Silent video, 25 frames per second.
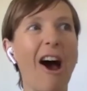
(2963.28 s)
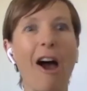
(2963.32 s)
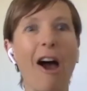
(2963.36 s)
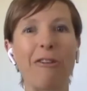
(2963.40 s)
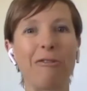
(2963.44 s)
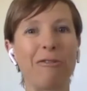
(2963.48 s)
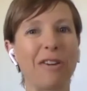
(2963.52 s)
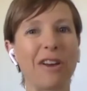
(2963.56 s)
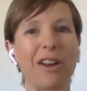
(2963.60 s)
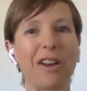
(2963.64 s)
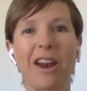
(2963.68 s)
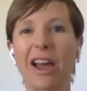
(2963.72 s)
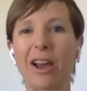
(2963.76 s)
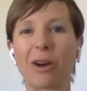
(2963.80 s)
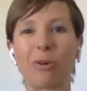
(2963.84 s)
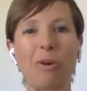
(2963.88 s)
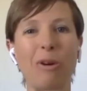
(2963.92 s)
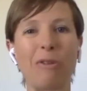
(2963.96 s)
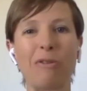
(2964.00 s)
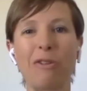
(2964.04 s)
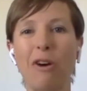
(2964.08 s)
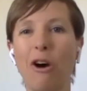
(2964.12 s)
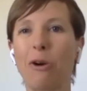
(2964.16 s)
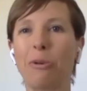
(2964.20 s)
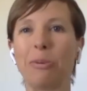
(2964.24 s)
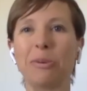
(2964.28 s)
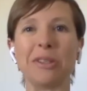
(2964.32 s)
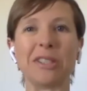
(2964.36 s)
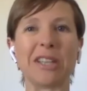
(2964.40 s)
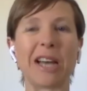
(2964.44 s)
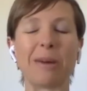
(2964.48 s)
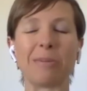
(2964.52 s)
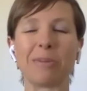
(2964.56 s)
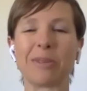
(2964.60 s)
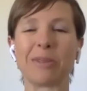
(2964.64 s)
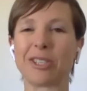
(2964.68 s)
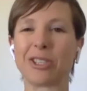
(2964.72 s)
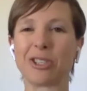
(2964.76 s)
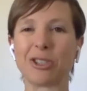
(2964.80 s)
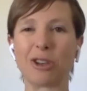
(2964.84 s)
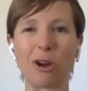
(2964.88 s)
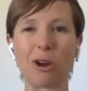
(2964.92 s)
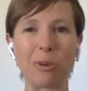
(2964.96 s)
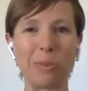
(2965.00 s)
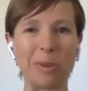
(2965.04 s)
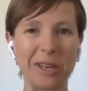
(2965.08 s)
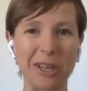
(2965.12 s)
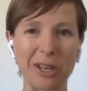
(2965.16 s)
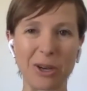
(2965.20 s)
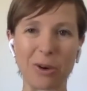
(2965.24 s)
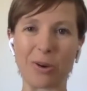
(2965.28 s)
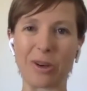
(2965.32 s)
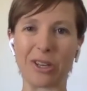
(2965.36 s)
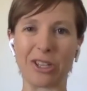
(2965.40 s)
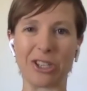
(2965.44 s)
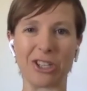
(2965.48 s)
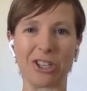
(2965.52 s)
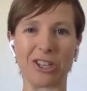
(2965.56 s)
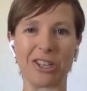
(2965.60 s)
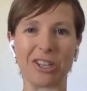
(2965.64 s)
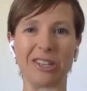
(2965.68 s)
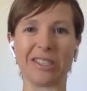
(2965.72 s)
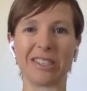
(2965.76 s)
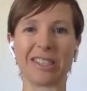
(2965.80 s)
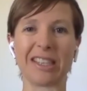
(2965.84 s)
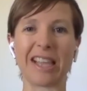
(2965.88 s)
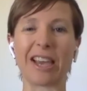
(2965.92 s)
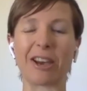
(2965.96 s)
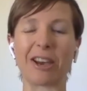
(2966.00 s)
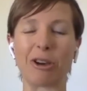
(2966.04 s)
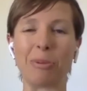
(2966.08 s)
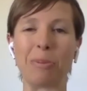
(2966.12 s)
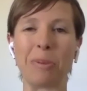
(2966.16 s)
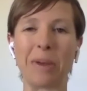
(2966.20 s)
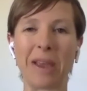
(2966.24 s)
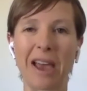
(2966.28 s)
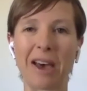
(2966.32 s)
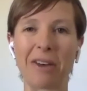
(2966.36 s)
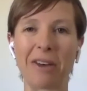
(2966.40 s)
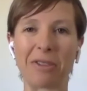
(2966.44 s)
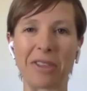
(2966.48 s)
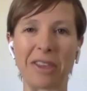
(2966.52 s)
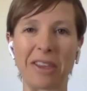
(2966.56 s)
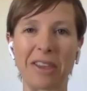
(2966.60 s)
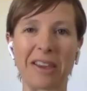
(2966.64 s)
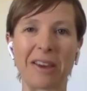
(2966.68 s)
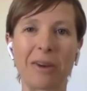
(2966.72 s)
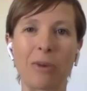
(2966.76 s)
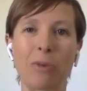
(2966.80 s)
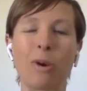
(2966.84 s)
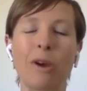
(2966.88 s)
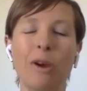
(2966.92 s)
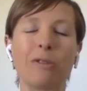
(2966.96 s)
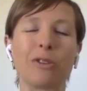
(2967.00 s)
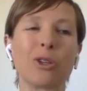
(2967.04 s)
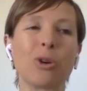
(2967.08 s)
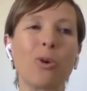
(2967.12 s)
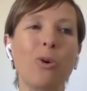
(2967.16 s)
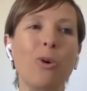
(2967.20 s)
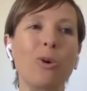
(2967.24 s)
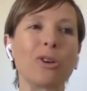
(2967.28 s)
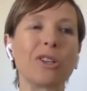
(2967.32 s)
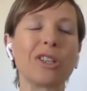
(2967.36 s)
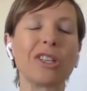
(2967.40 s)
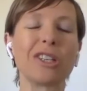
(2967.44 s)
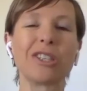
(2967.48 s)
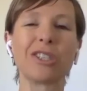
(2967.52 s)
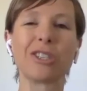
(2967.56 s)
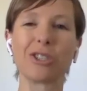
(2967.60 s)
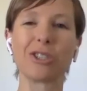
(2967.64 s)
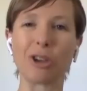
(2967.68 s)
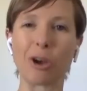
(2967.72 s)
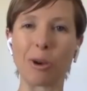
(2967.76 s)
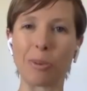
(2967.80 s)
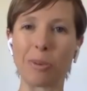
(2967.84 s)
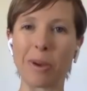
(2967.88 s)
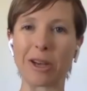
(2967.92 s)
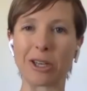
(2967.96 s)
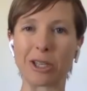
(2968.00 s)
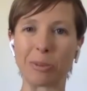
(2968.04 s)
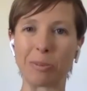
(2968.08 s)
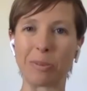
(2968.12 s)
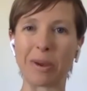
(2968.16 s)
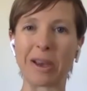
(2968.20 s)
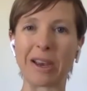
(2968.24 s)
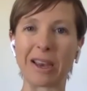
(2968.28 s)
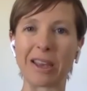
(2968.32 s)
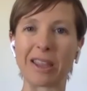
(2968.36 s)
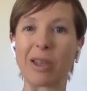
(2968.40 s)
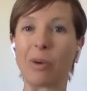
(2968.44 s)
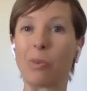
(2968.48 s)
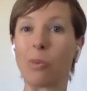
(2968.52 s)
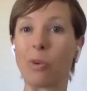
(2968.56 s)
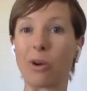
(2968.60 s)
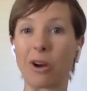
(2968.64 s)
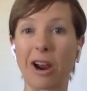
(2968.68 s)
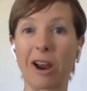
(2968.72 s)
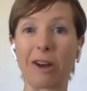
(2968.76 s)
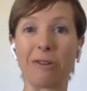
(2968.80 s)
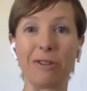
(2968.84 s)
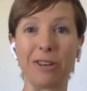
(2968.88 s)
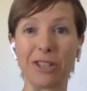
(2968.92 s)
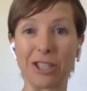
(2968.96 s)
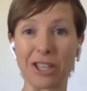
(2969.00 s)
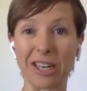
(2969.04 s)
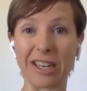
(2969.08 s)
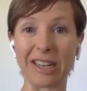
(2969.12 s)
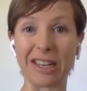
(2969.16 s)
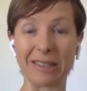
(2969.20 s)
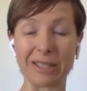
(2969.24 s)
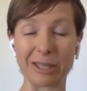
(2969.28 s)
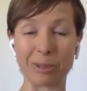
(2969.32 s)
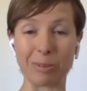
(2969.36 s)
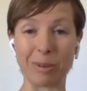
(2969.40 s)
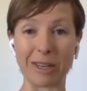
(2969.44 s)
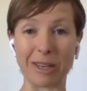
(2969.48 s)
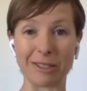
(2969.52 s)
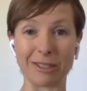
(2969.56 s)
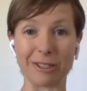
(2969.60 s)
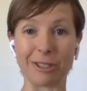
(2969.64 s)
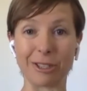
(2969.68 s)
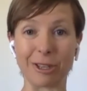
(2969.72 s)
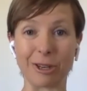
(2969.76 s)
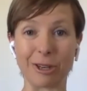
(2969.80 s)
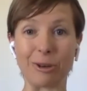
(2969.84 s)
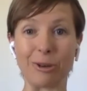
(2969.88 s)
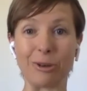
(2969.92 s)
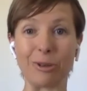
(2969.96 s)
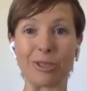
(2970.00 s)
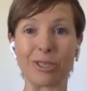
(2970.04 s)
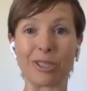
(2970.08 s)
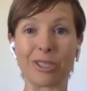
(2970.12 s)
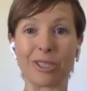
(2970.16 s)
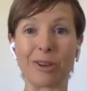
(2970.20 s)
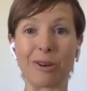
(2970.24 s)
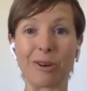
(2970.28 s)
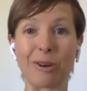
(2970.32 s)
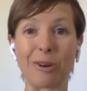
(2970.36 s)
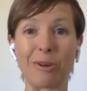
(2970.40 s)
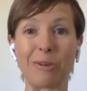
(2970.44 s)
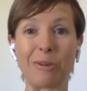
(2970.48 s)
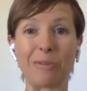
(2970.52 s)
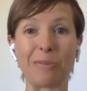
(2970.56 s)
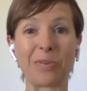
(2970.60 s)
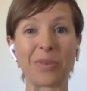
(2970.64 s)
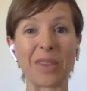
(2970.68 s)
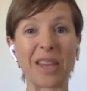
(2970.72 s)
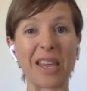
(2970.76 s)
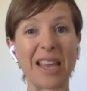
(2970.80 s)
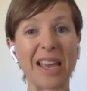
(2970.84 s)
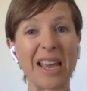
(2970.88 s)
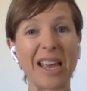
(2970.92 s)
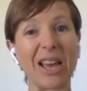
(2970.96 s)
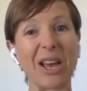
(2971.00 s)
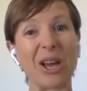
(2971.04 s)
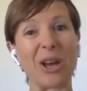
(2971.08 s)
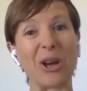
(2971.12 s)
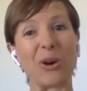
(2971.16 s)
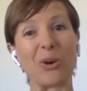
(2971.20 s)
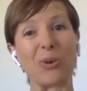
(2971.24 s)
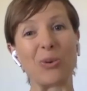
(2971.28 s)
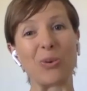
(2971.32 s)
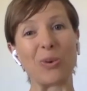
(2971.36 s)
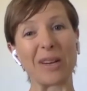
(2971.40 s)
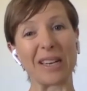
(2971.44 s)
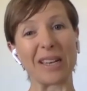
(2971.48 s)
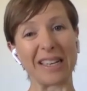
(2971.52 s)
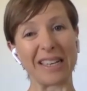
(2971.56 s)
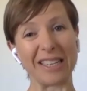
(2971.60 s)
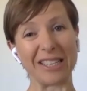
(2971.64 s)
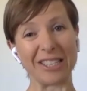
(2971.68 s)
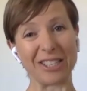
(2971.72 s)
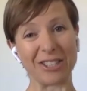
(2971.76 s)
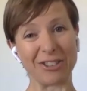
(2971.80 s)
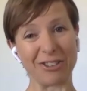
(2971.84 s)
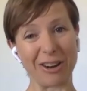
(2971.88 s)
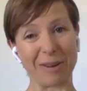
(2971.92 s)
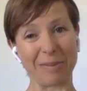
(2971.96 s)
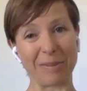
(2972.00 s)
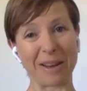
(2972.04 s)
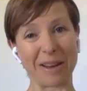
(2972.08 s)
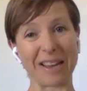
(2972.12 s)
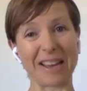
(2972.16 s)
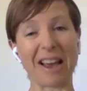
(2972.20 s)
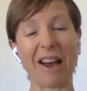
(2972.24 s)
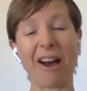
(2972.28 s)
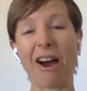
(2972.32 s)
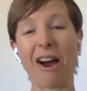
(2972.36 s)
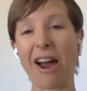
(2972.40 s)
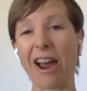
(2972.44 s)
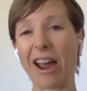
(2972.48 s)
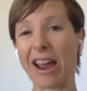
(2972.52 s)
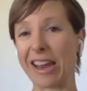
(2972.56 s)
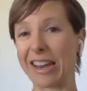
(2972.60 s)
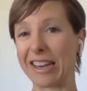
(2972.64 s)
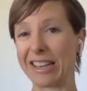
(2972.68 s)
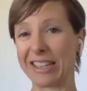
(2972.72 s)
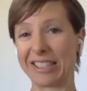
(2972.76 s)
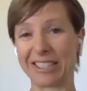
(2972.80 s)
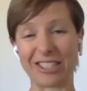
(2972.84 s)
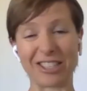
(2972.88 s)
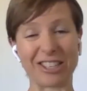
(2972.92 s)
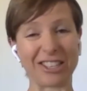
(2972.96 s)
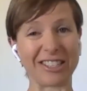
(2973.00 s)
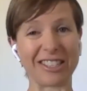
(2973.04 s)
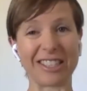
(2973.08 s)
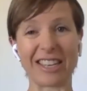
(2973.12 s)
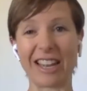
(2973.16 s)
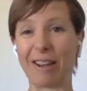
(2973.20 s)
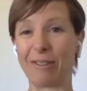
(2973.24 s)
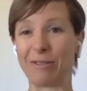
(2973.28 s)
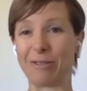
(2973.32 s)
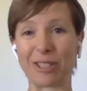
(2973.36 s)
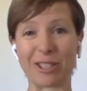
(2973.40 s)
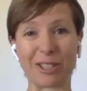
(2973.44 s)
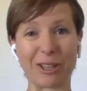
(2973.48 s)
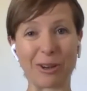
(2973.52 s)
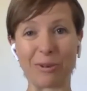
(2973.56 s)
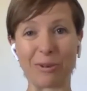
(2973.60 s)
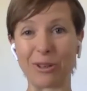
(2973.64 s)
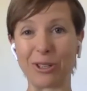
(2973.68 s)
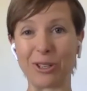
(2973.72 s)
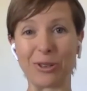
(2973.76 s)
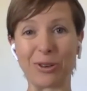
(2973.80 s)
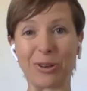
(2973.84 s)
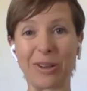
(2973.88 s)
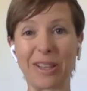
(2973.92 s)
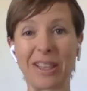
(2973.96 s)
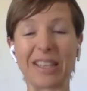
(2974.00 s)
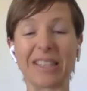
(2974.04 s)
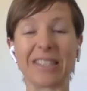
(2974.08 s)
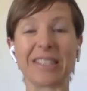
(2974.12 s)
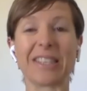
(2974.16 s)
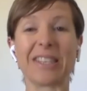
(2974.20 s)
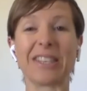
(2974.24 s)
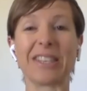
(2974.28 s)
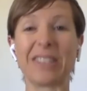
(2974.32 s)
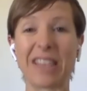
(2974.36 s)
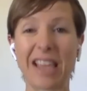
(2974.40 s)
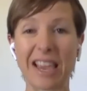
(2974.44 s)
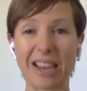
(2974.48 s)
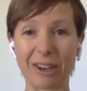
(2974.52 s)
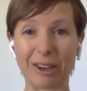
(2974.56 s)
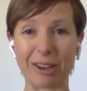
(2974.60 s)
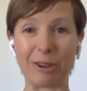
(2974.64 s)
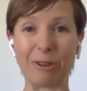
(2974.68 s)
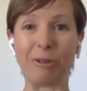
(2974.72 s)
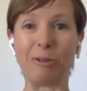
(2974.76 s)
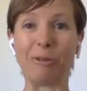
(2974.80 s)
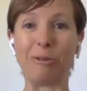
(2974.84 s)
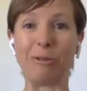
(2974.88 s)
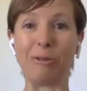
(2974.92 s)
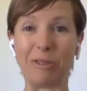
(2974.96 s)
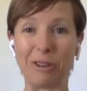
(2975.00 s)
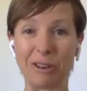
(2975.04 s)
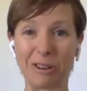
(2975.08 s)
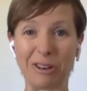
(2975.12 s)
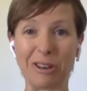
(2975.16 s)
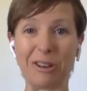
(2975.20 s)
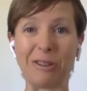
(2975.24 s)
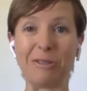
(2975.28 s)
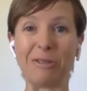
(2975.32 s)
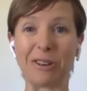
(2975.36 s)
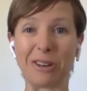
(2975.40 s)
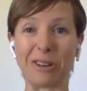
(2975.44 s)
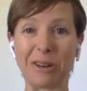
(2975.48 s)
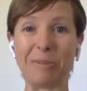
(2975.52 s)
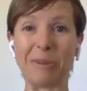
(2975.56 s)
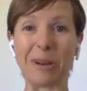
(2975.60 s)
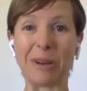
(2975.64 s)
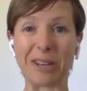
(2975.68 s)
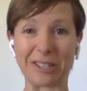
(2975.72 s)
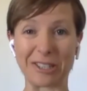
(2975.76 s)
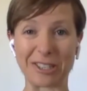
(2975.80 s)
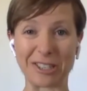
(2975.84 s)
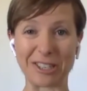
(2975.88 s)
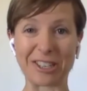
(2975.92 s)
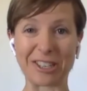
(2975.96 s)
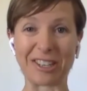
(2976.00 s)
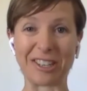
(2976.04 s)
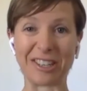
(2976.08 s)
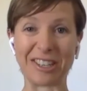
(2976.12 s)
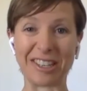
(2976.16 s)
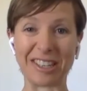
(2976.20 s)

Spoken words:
feel like we've opened up so many questions that could be out there. We've talked so much bigger than what I originally expected to. So Whitley Strieber, I just have so enjoyed this. Thank you very, very much.